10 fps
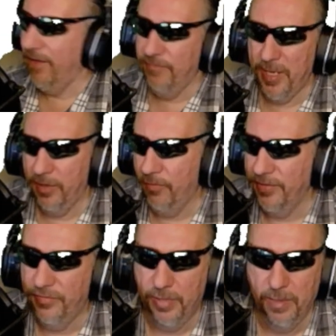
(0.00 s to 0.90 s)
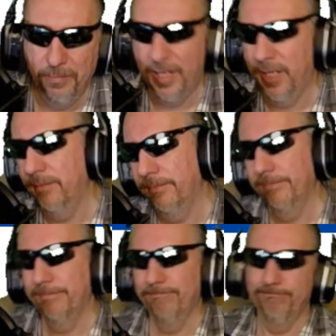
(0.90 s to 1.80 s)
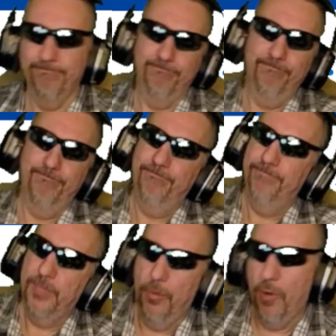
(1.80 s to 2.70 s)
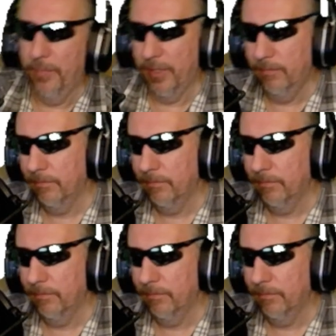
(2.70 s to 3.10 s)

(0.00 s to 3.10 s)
MetaQuest 3, man, come on, man.